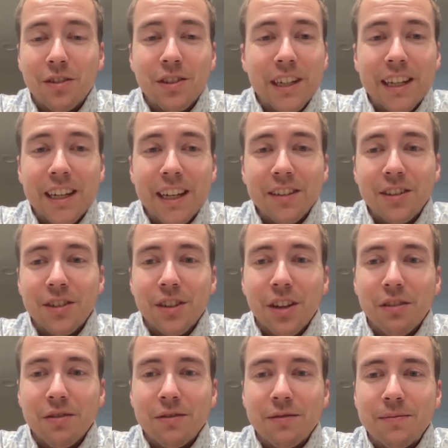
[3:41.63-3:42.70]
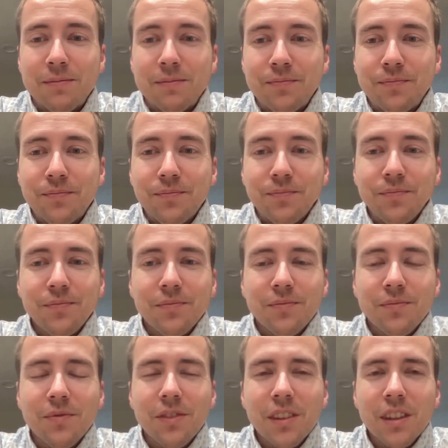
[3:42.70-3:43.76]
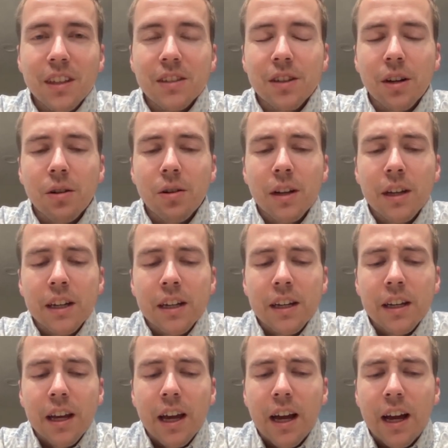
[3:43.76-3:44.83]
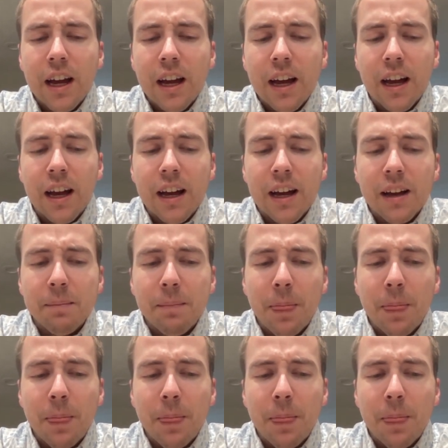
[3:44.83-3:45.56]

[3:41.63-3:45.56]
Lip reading: second guess yourself. So uh,